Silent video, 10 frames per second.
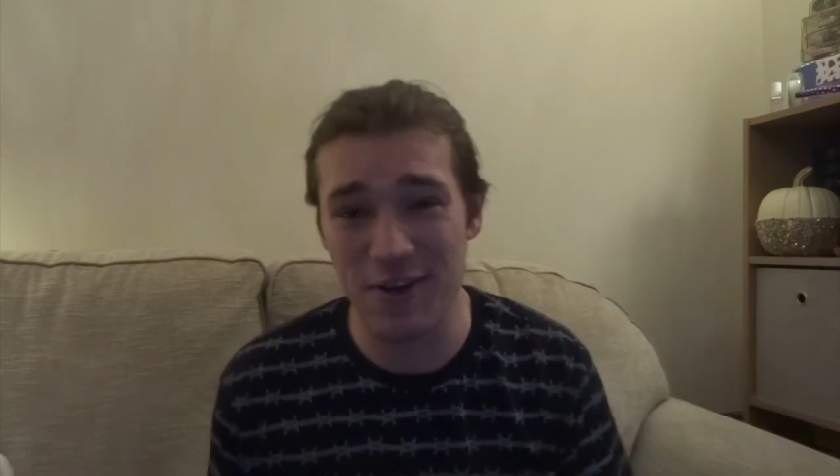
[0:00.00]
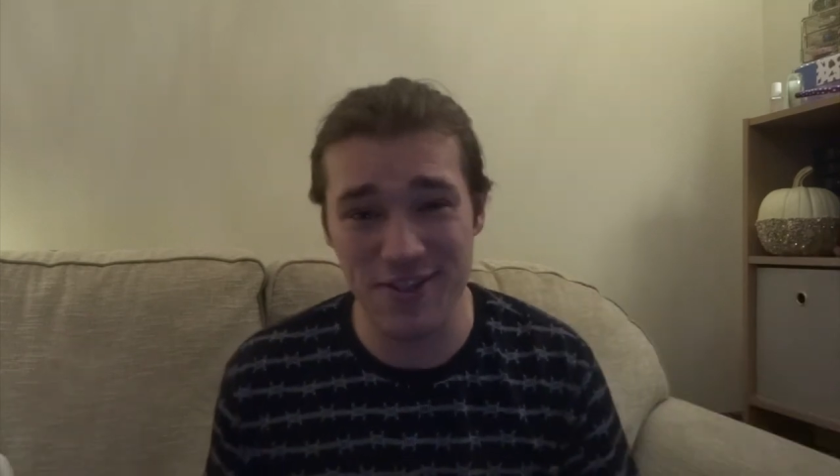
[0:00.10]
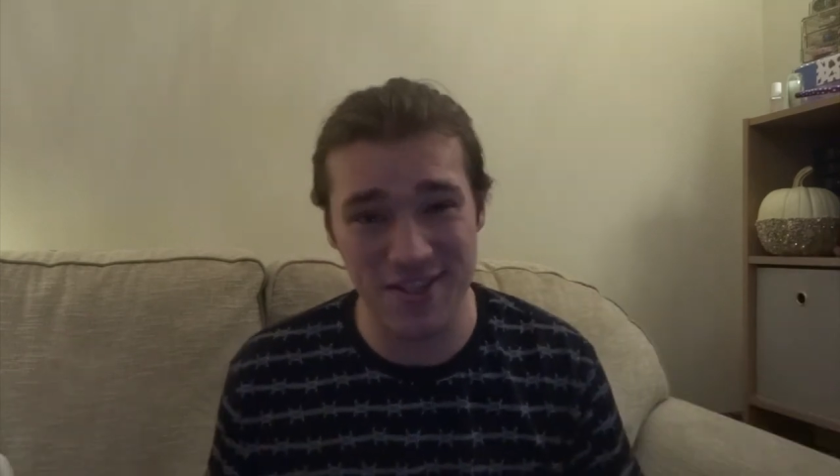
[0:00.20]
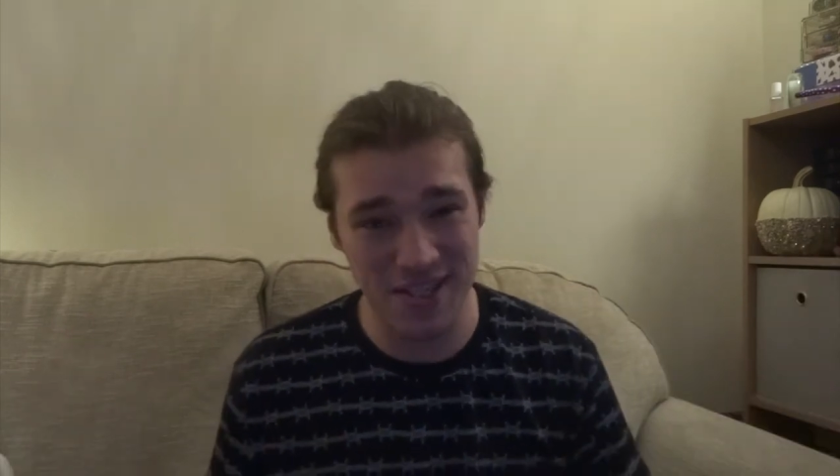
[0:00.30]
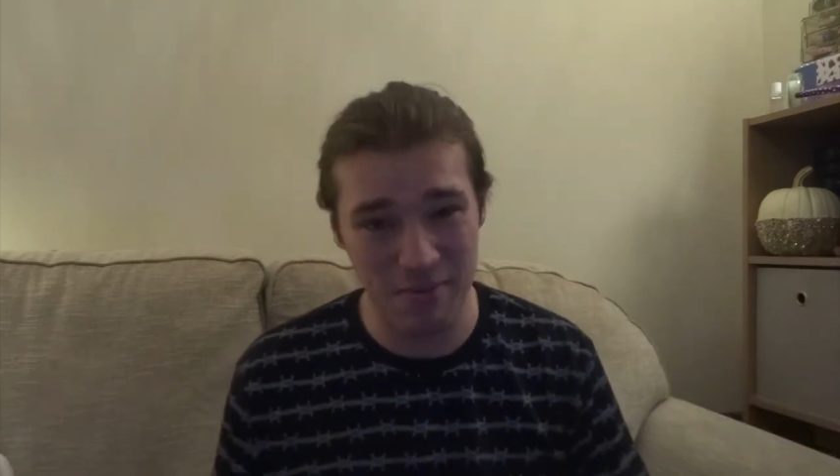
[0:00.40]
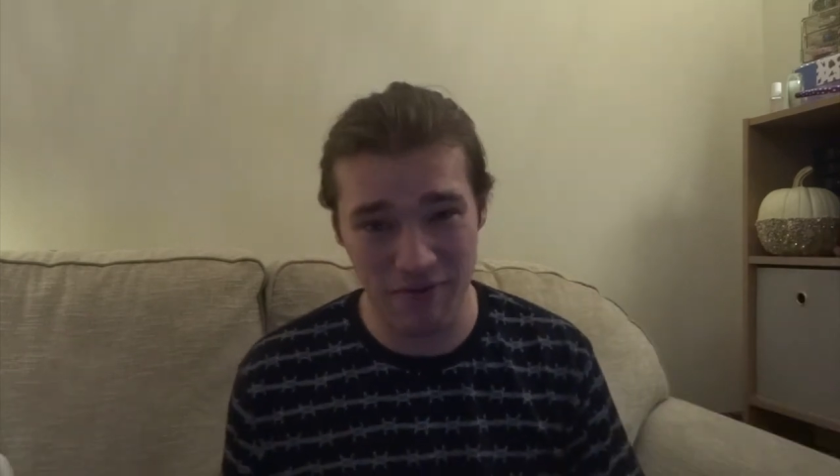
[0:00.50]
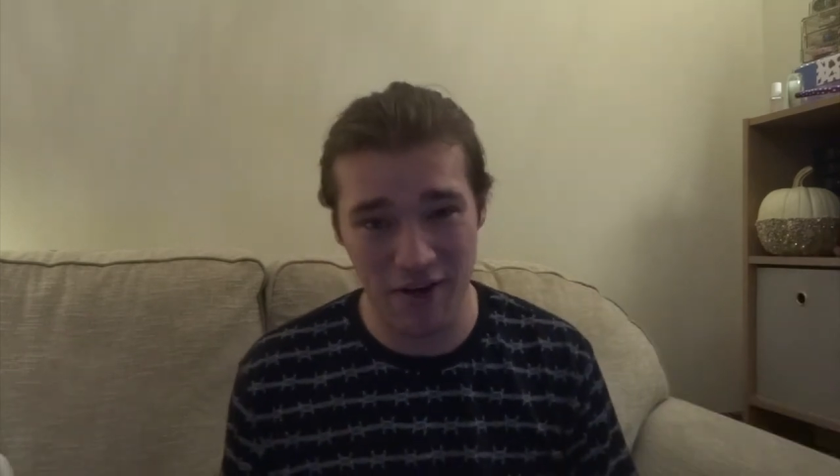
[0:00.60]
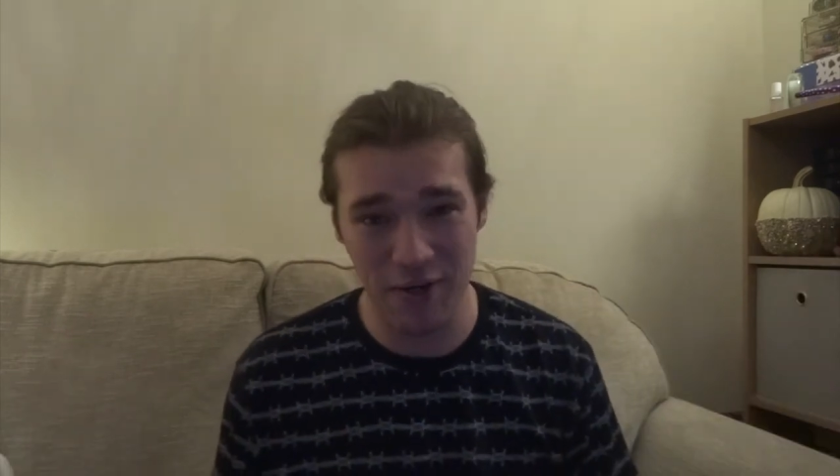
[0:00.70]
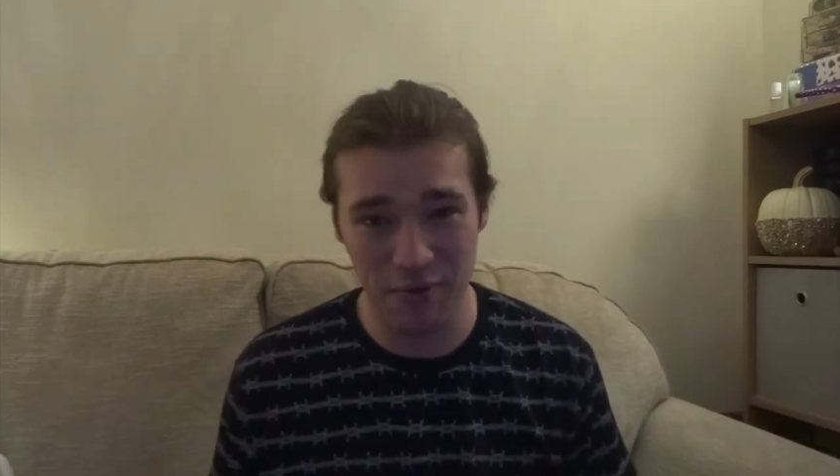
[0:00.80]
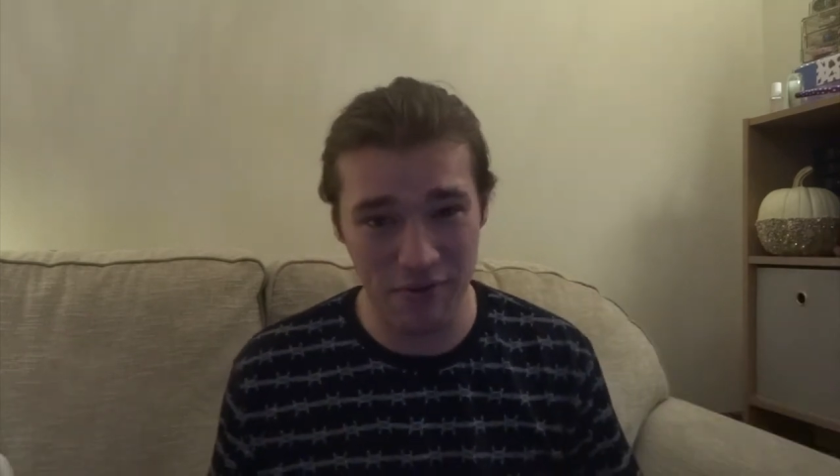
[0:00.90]
got to the
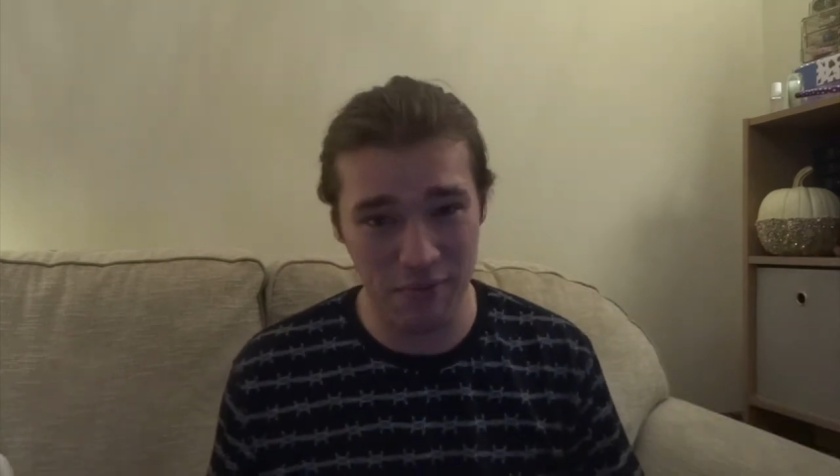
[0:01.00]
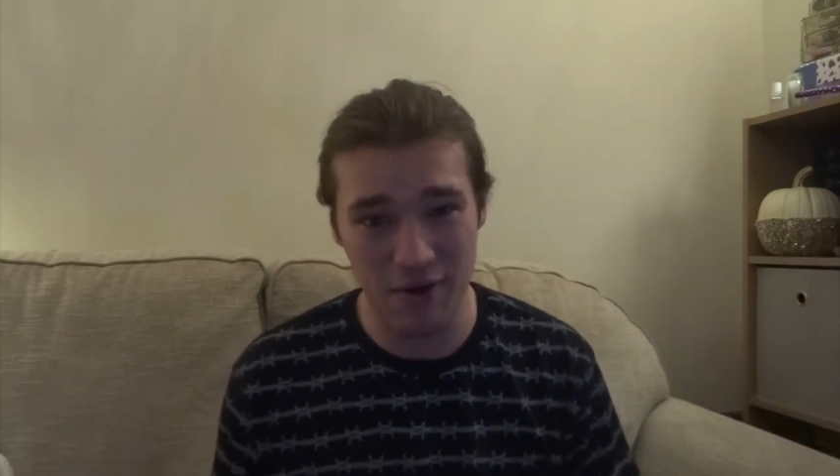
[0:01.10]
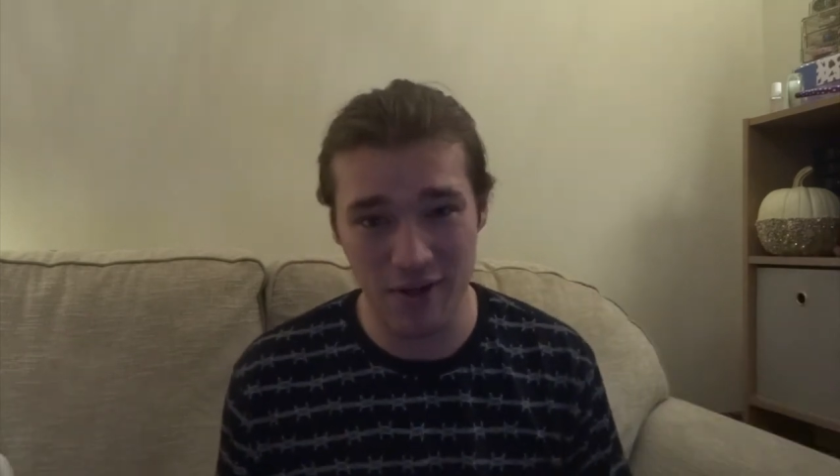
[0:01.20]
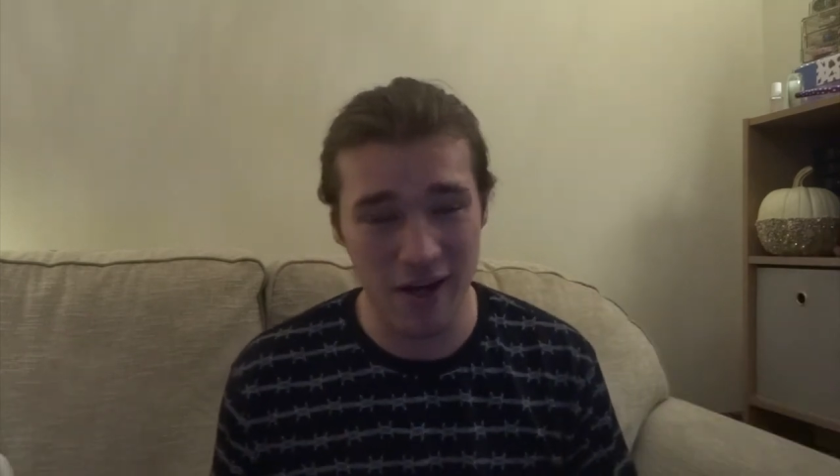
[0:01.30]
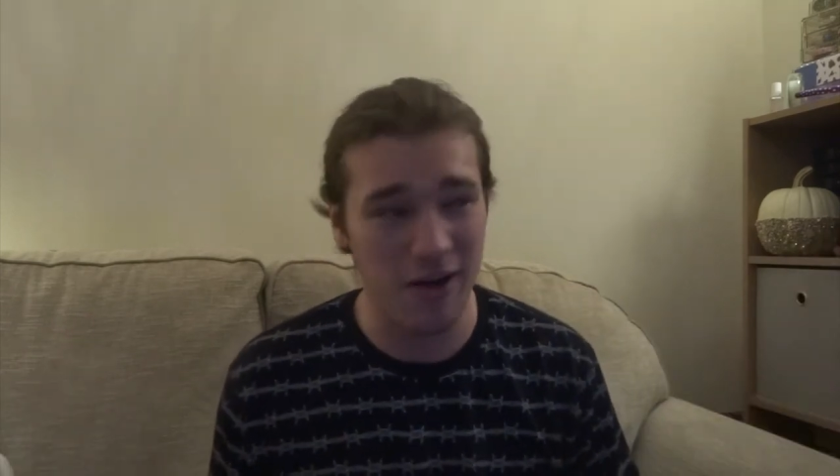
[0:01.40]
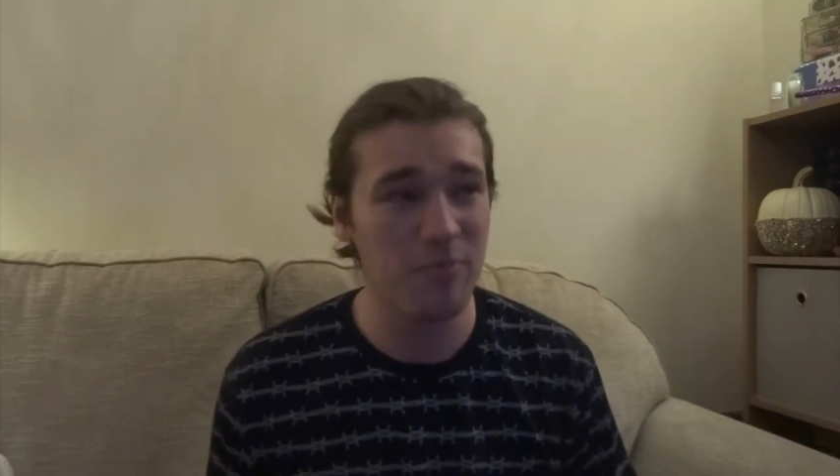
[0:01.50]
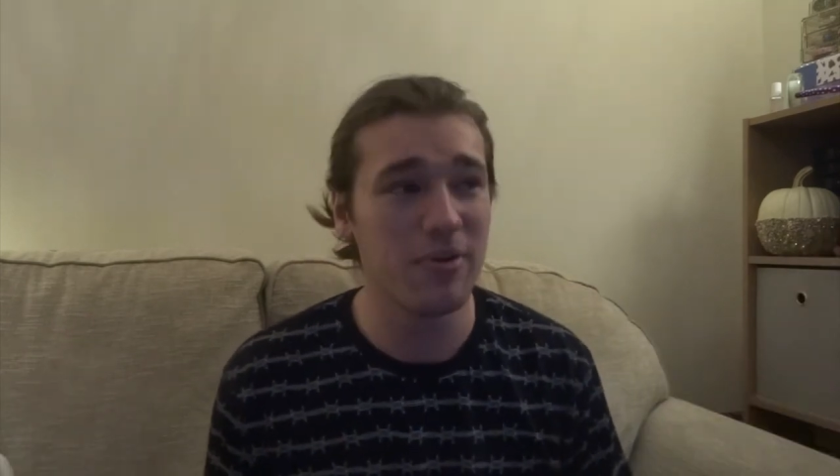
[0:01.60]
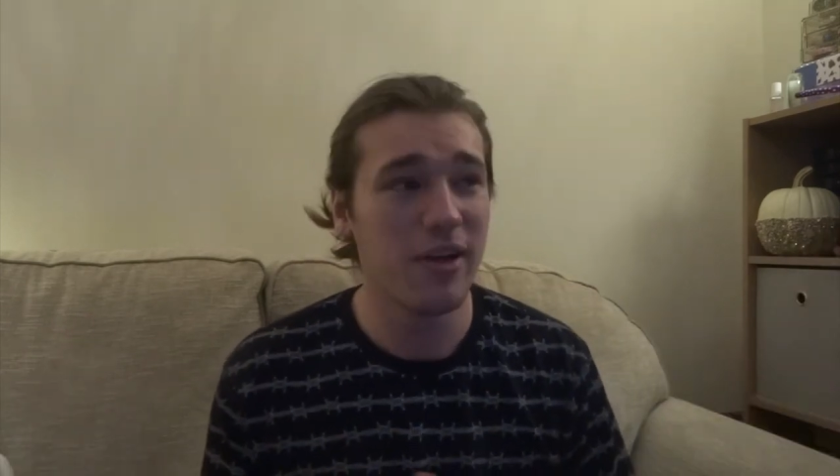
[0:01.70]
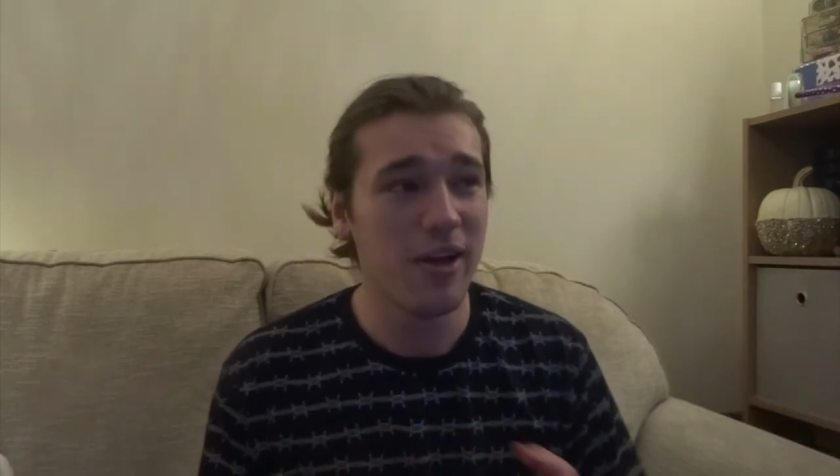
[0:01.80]
semi-final of the World Cup,